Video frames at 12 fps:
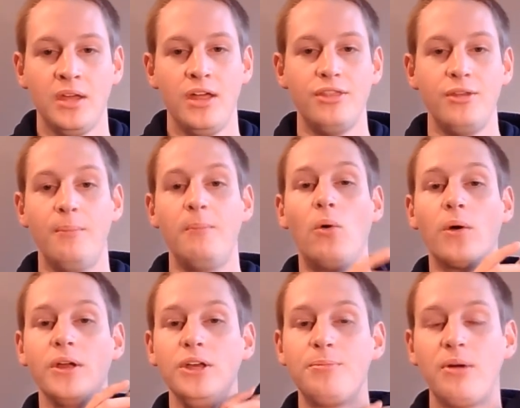The more
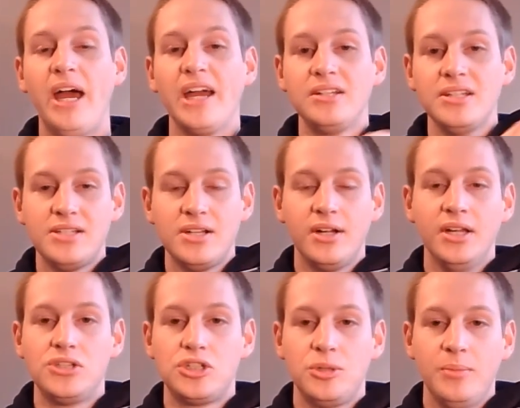you practice your
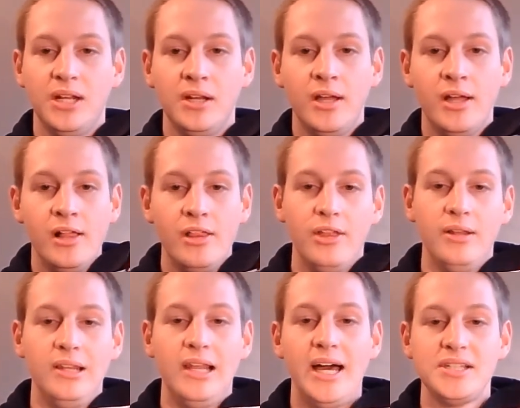instrument, the
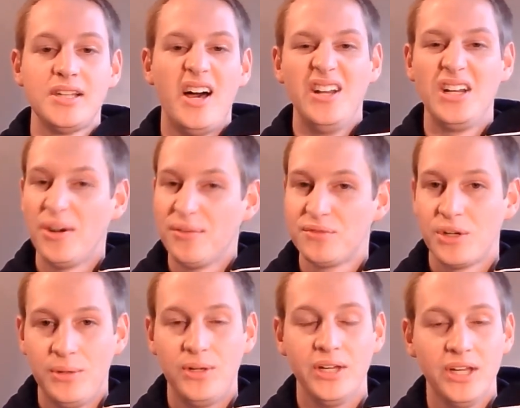less
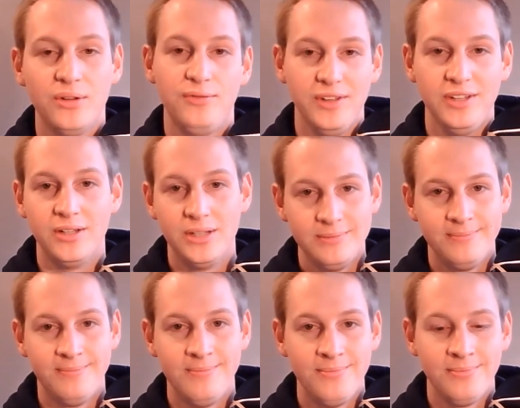uncomfortable it'll feel.
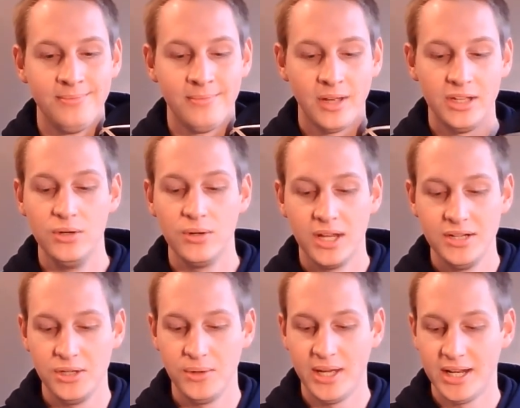You can
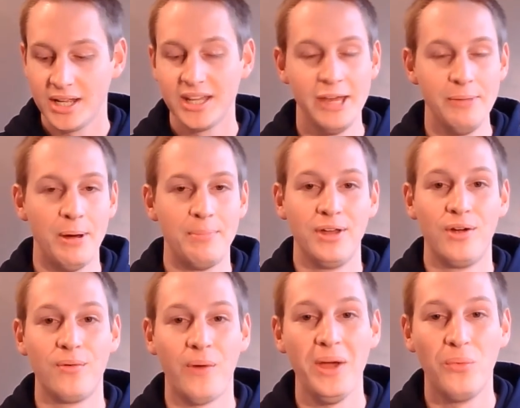do it, keep up the
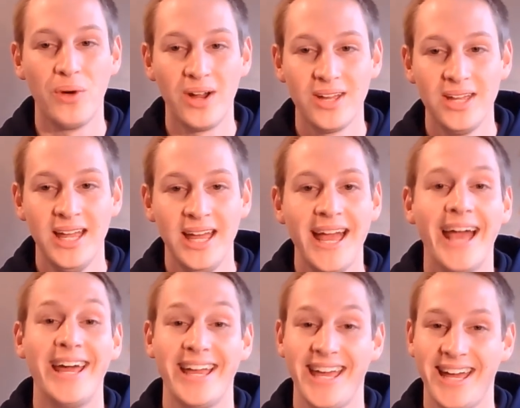great work, and
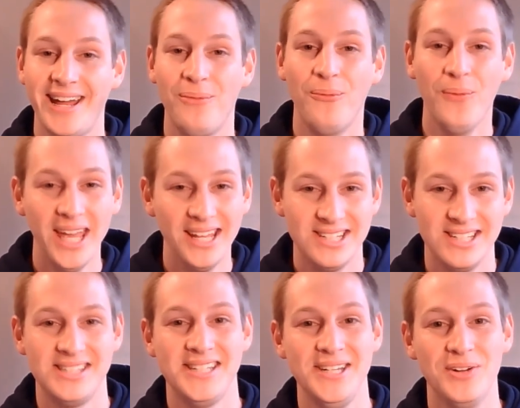I cannot wait to
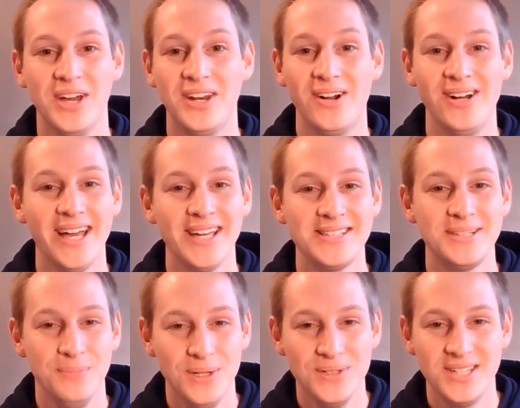see you in our next
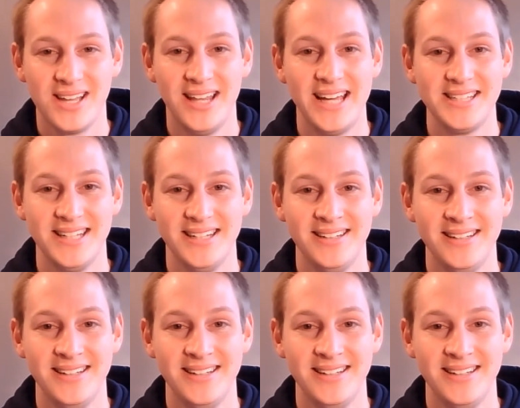music lesson.